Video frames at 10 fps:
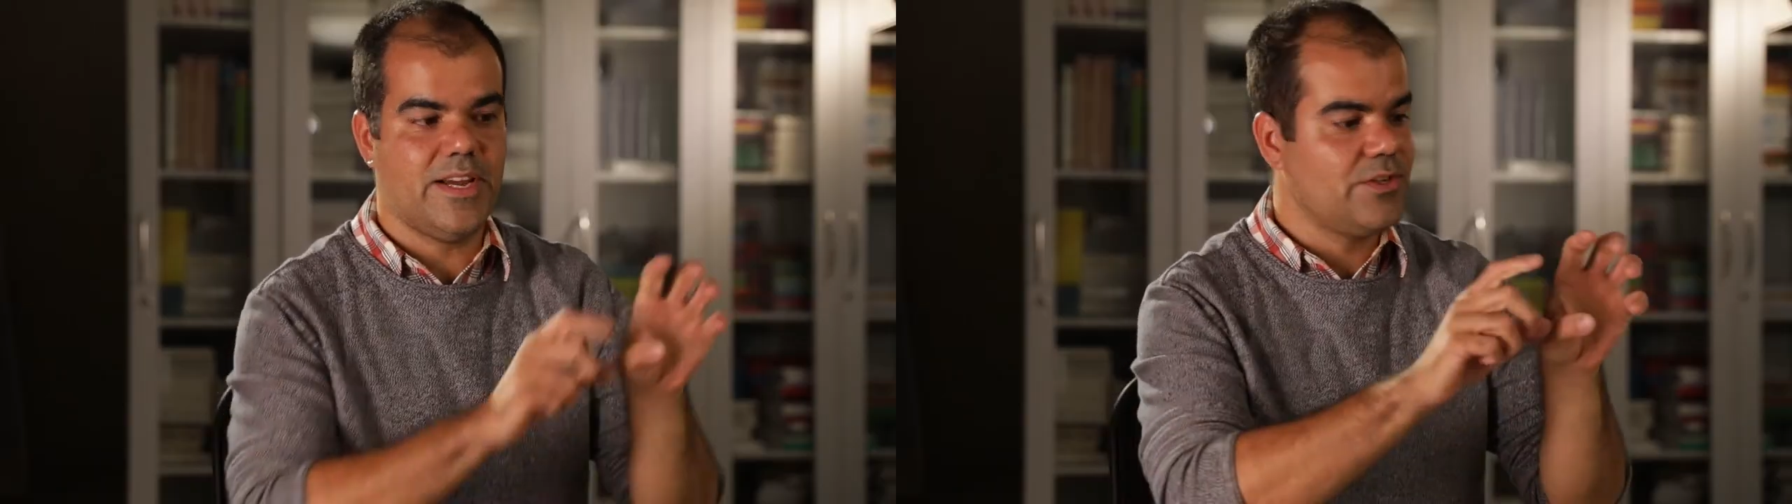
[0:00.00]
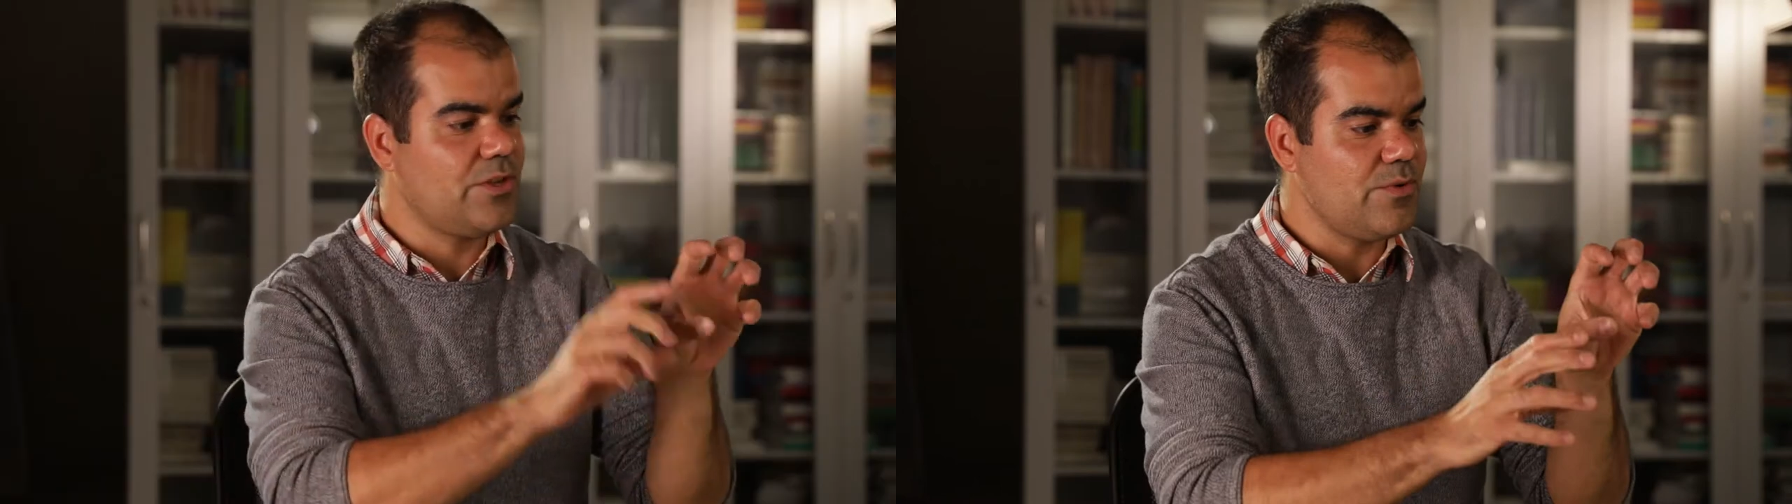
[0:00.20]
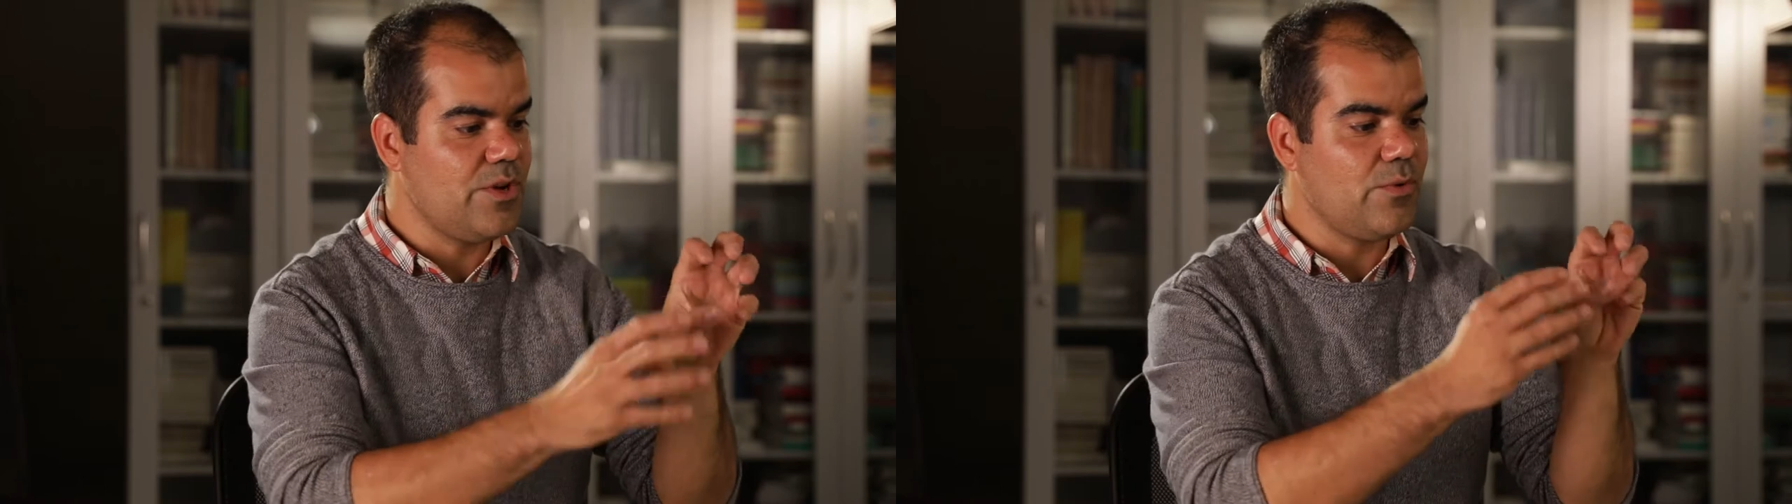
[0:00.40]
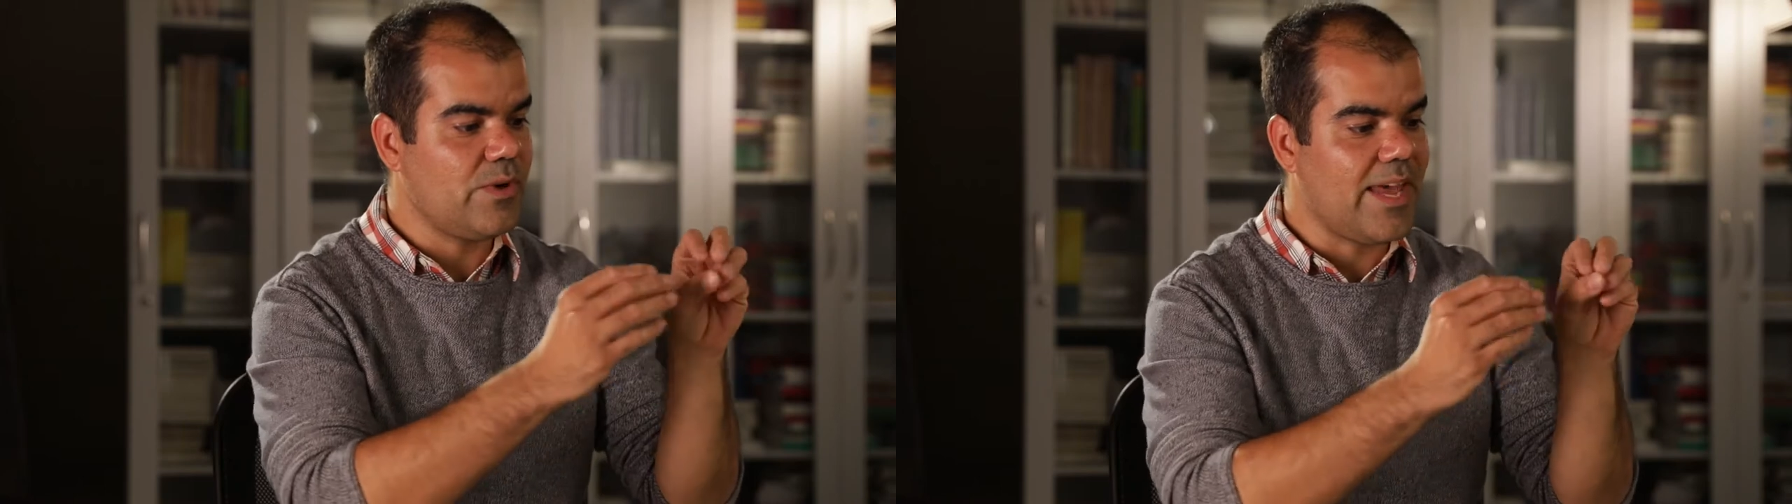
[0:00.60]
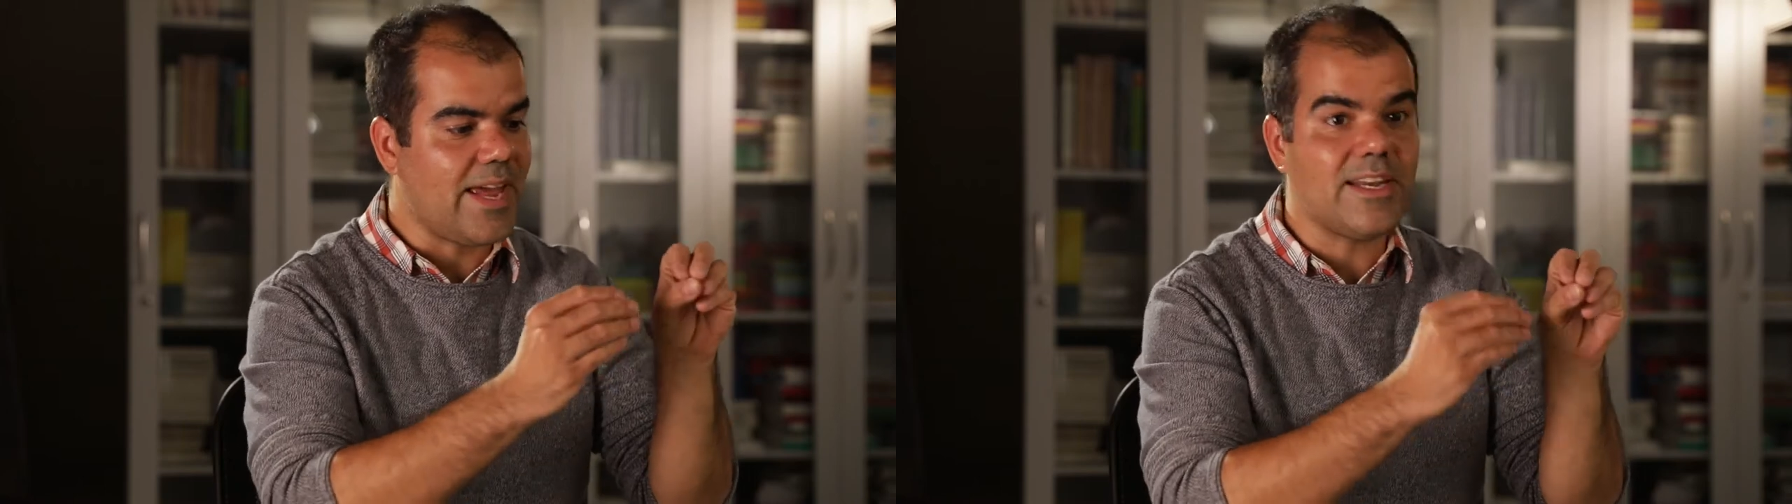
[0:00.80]
So you
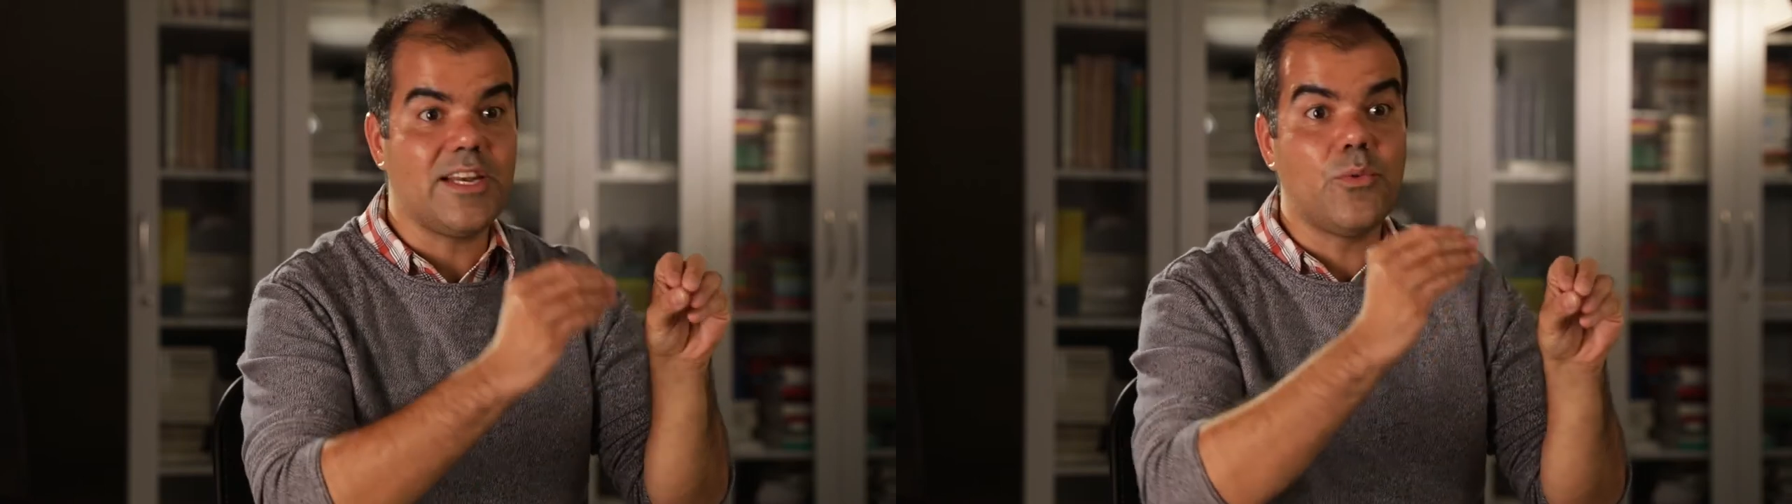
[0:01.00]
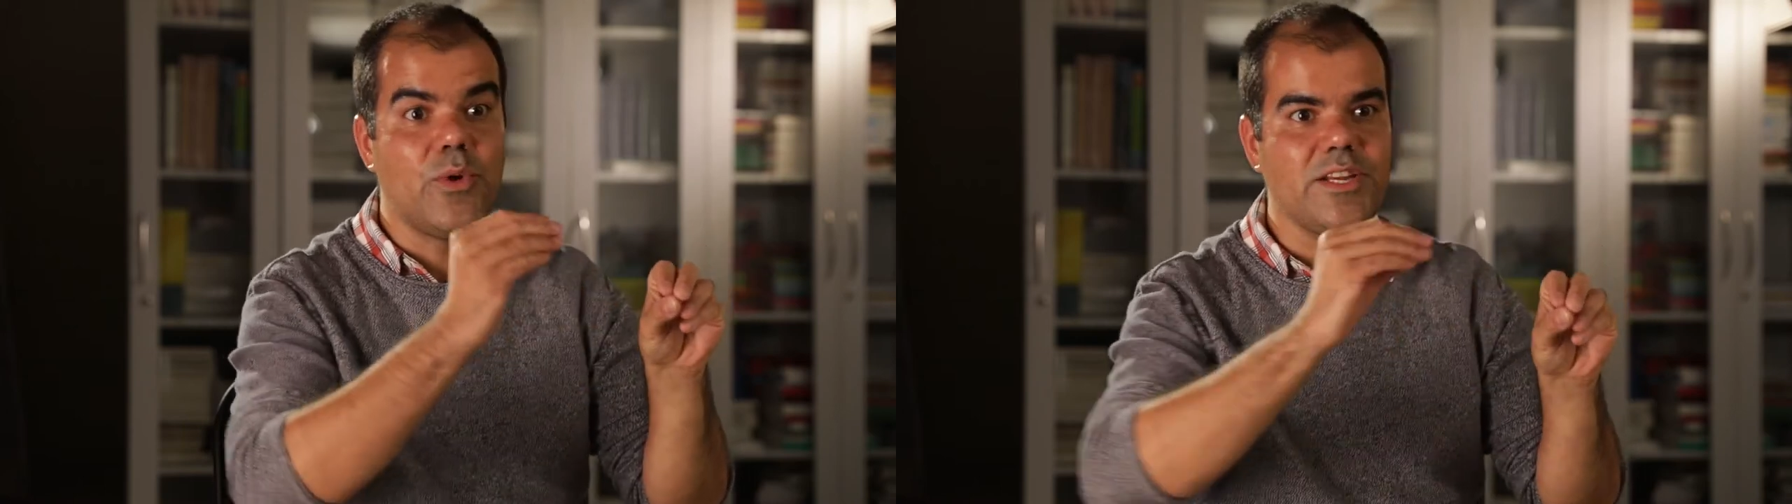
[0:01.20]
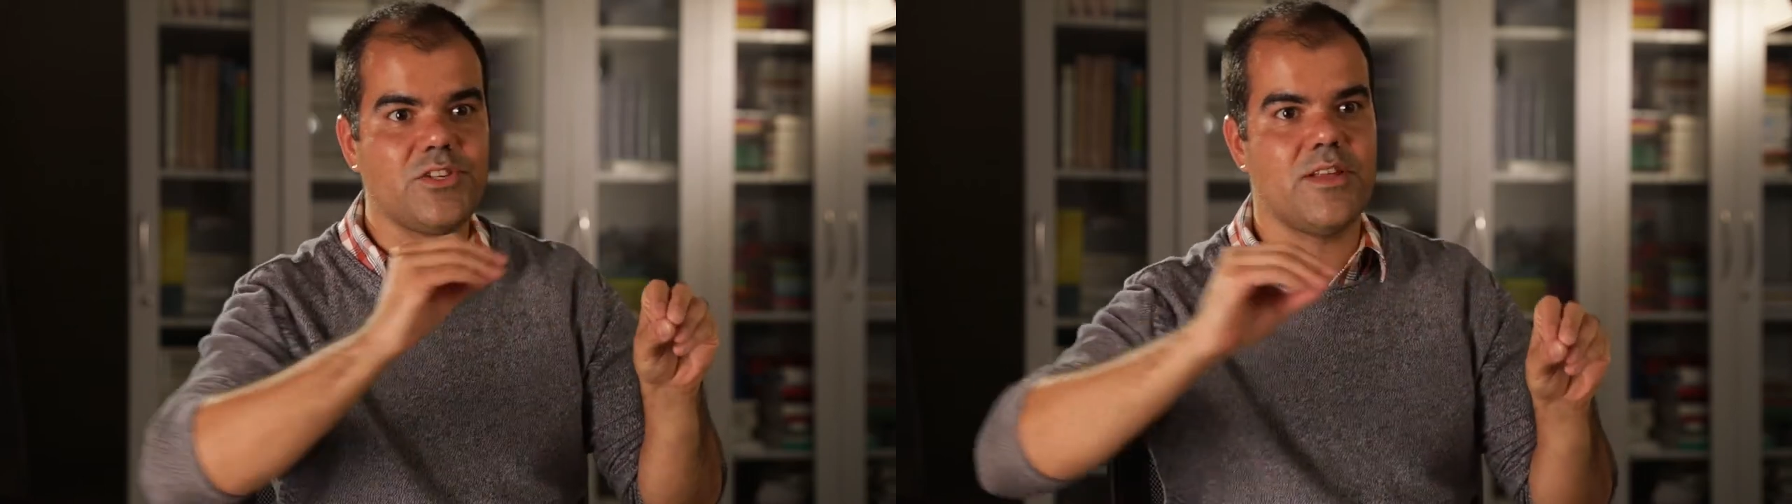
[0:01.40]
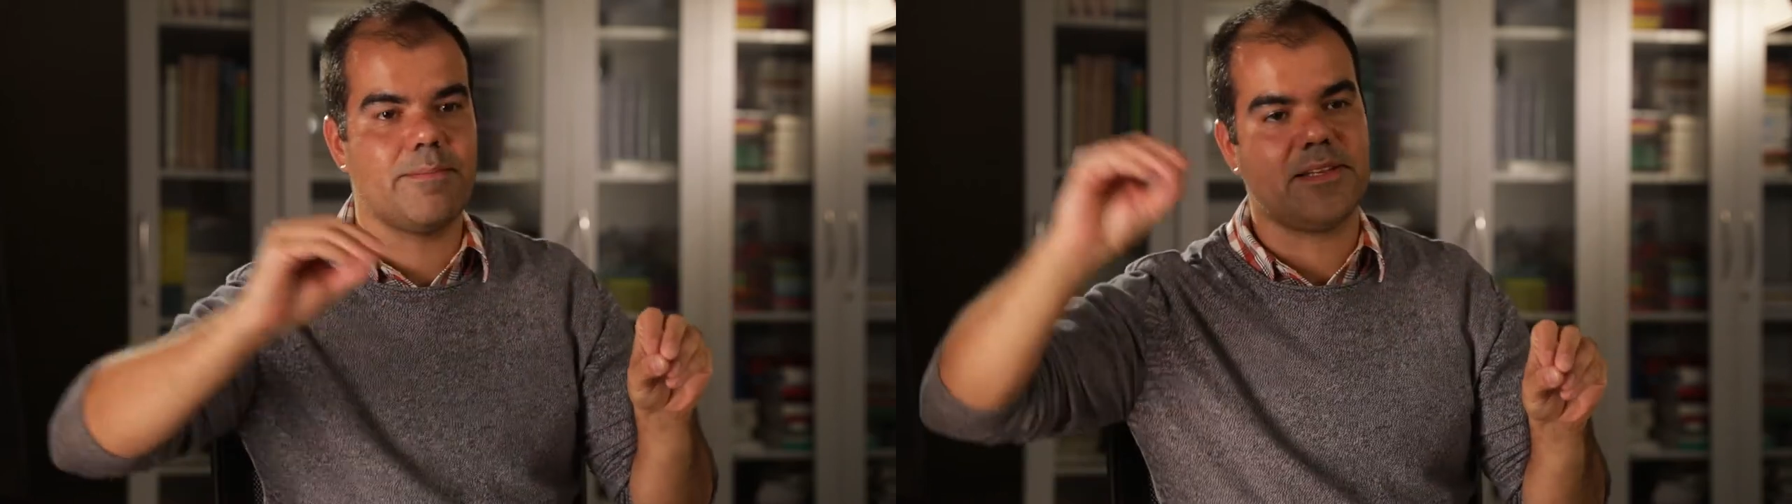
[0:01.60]
can enrich the